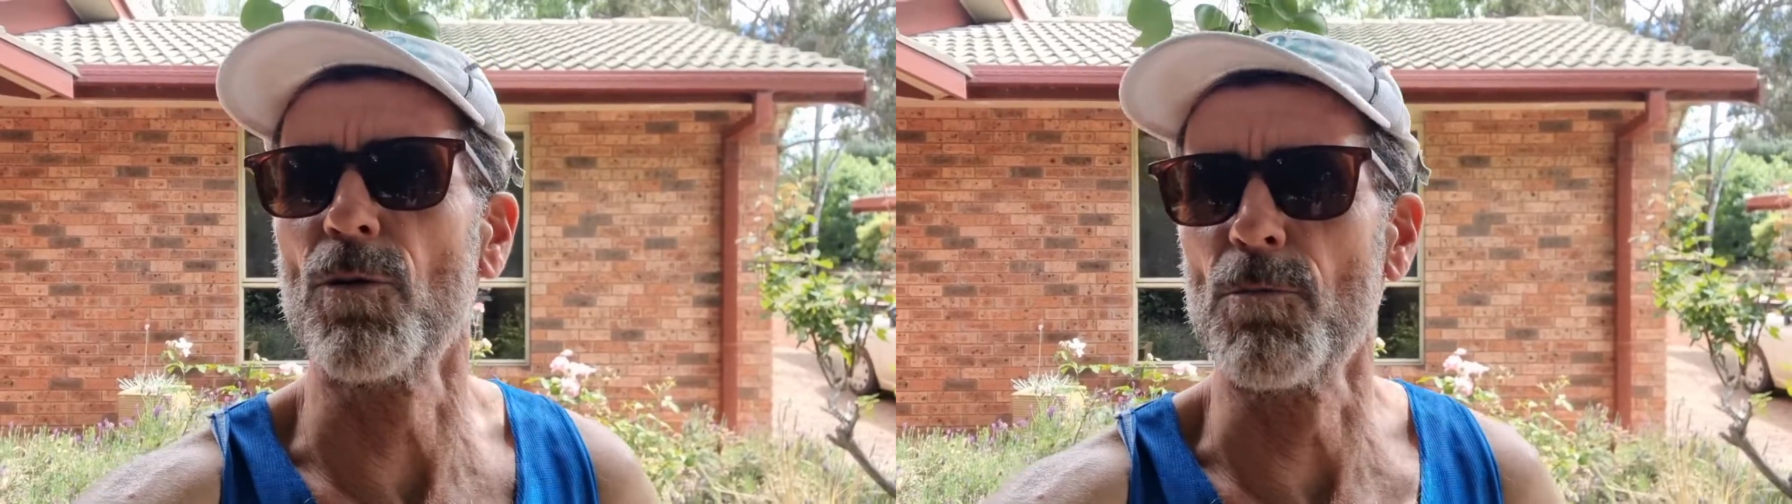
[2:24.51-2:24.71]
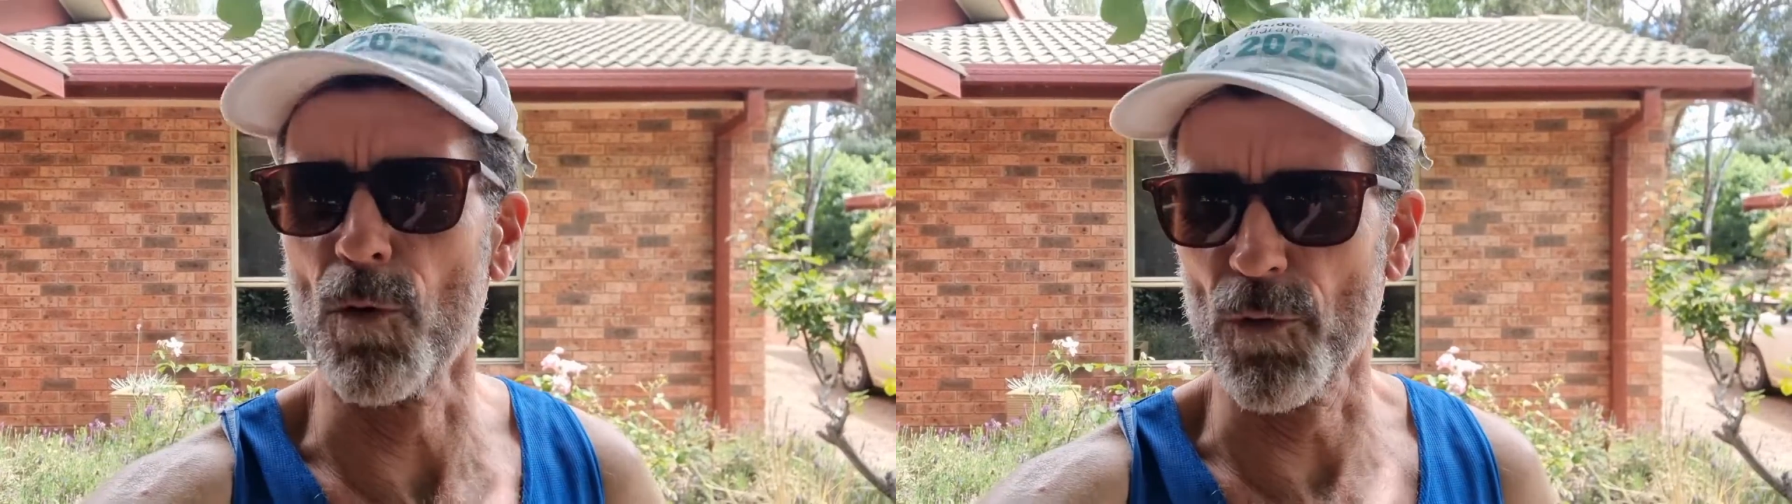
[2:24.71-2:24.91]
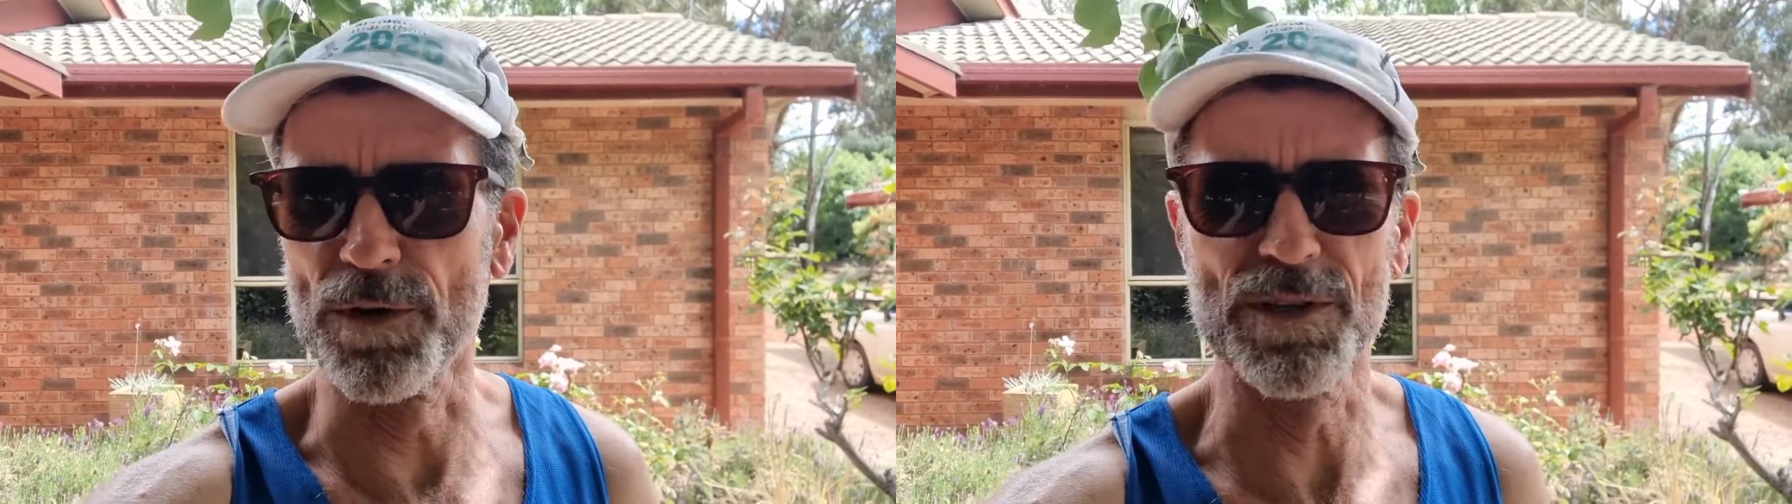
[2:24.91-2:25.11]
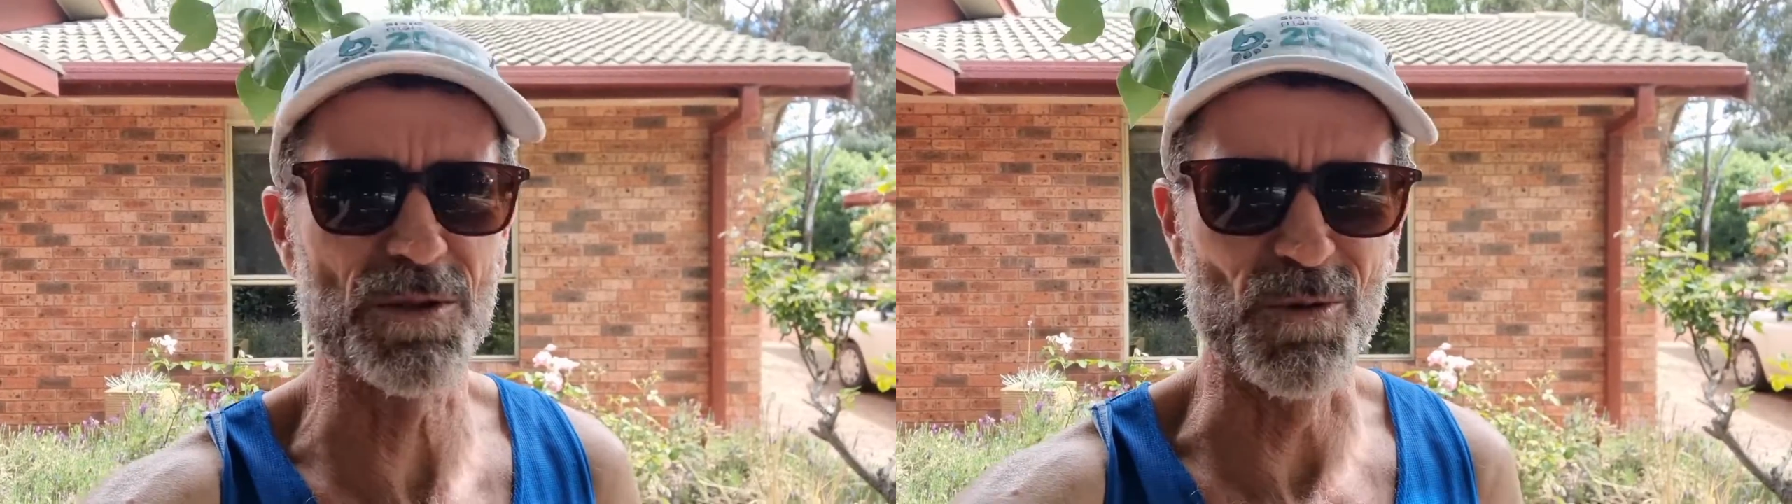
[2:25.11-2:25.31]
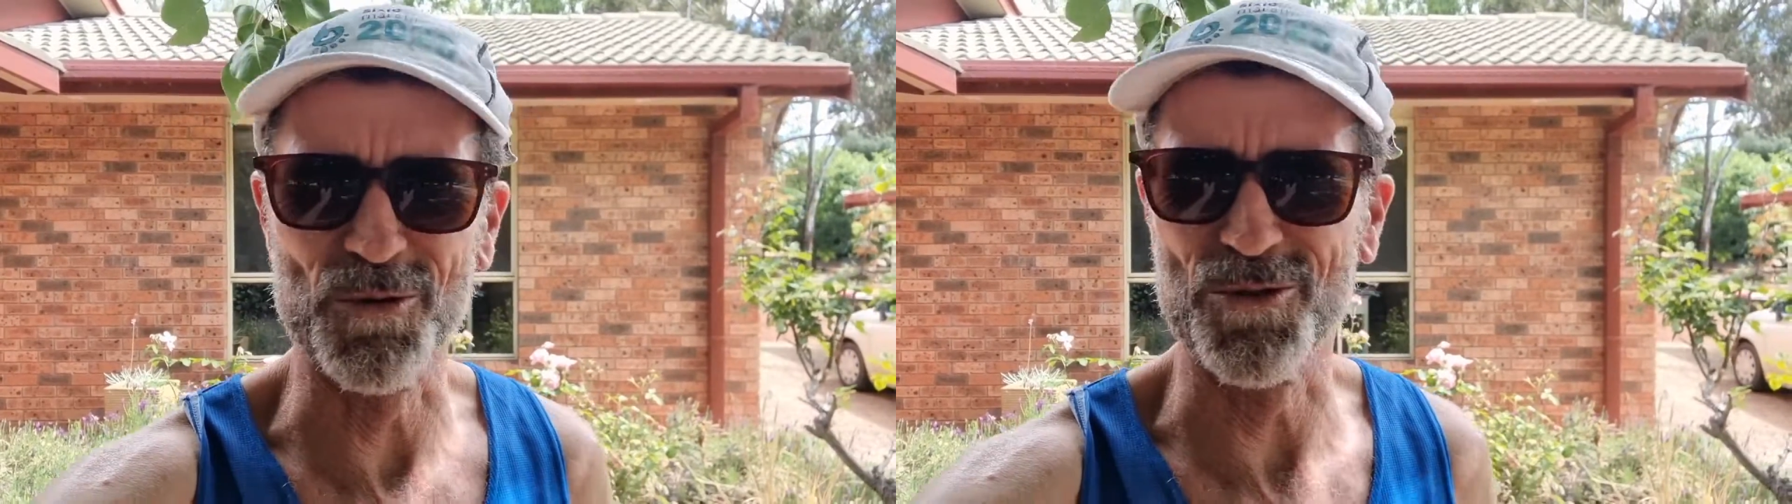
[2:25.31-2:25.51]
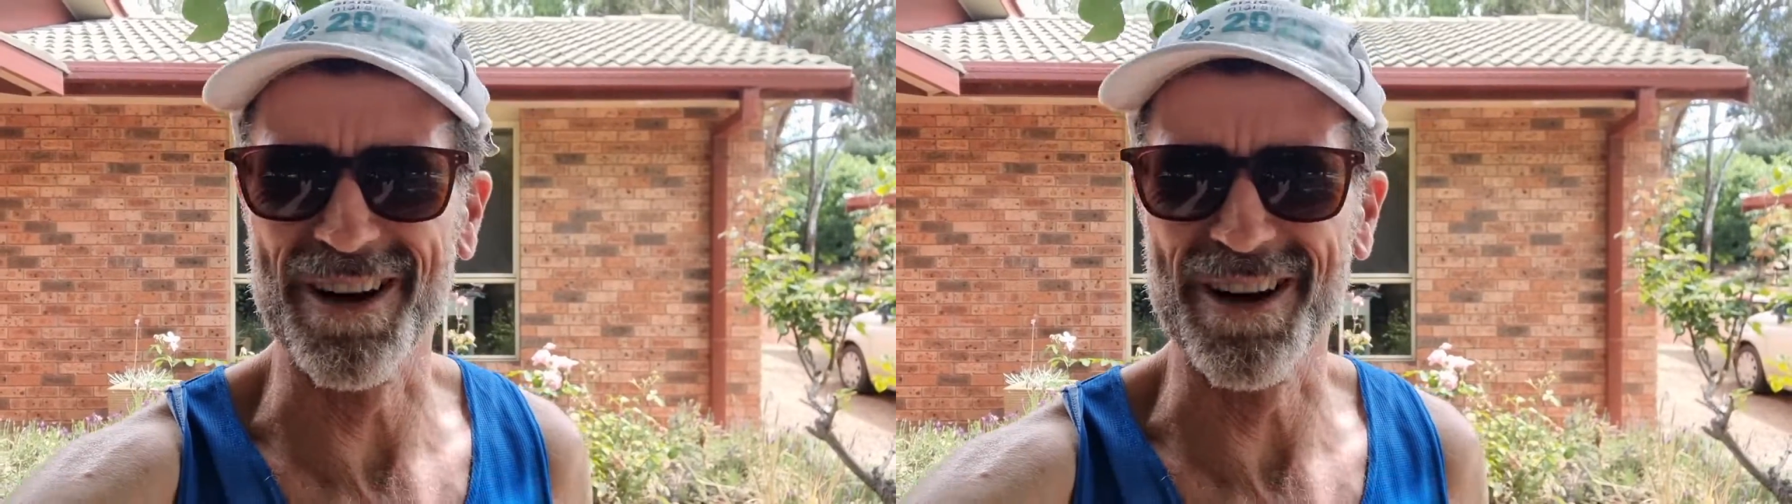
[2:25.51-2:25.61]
or more than a small